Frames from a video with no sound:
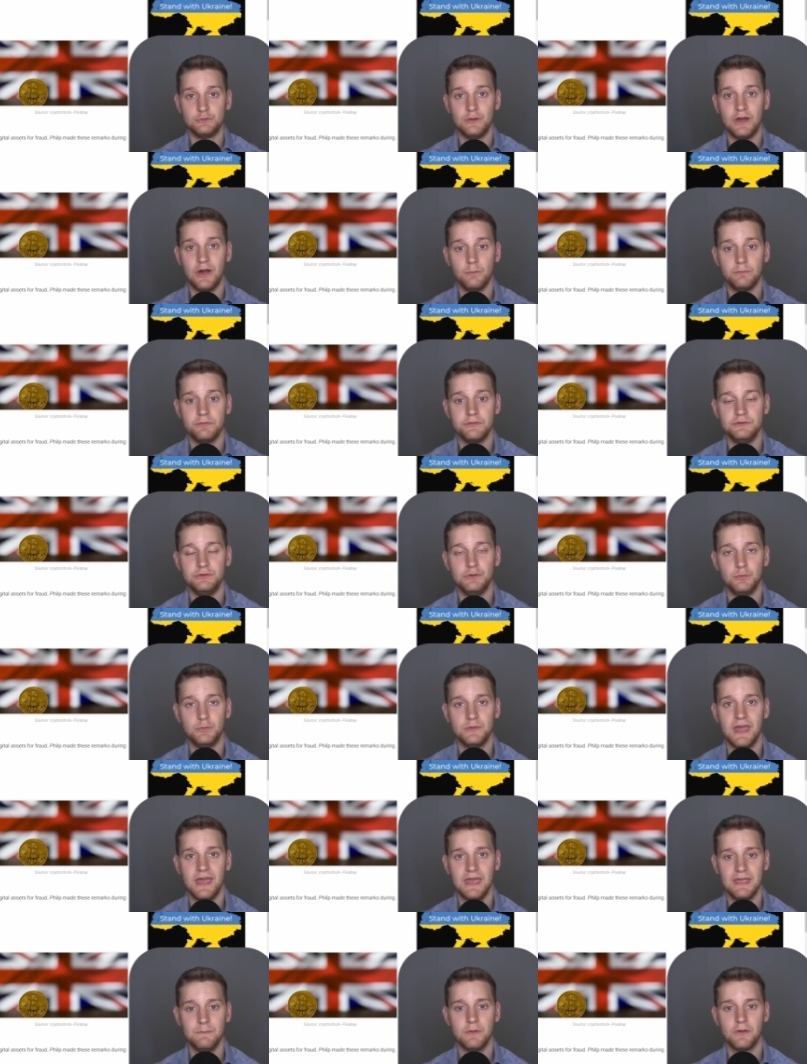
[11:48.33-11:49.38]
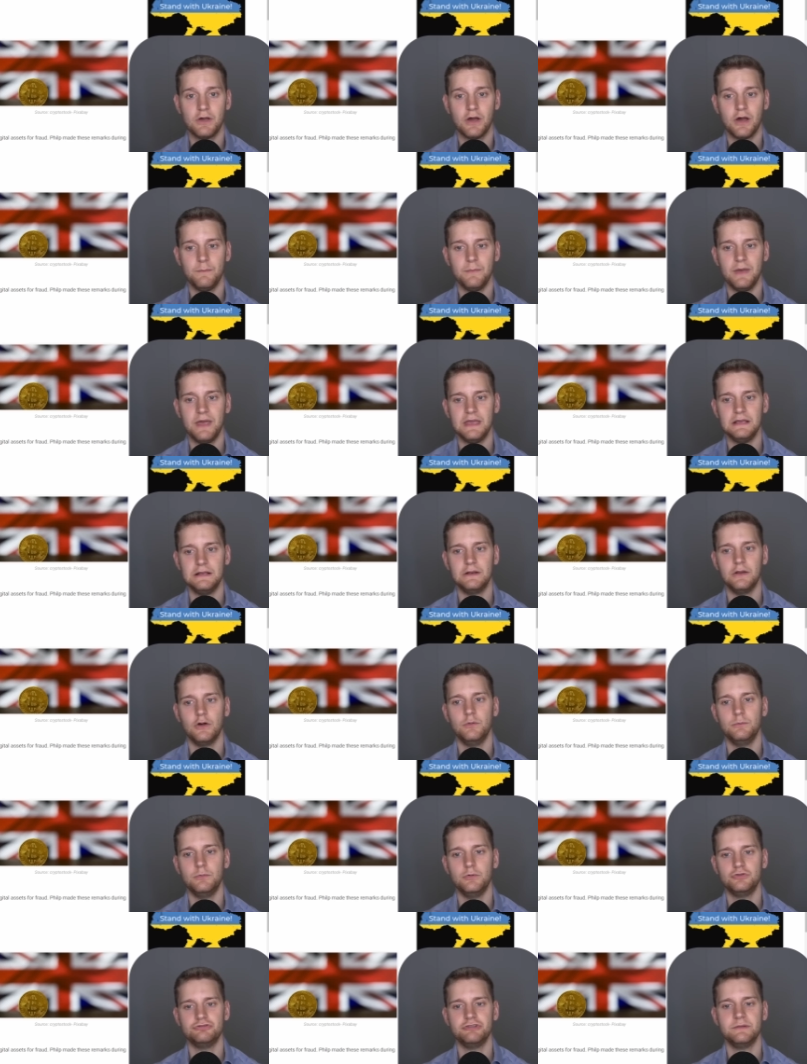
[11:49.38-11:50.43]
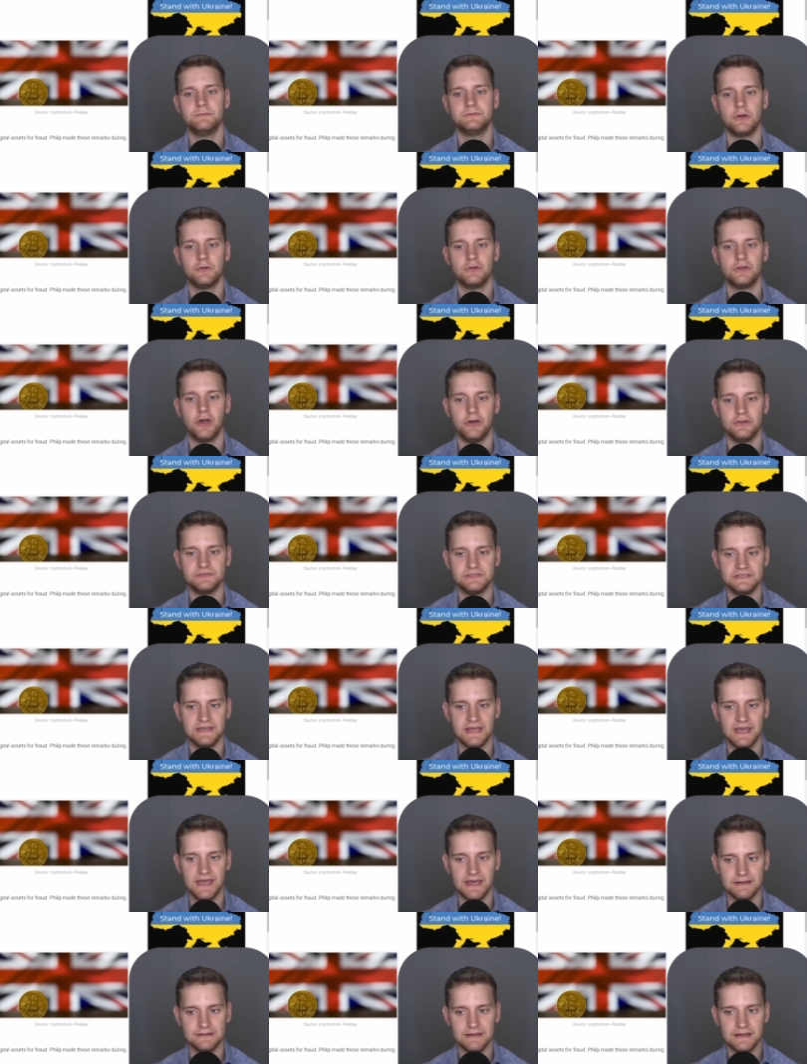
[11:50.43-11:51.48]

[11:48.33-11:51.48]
help the UK become a global cryptocurrency head.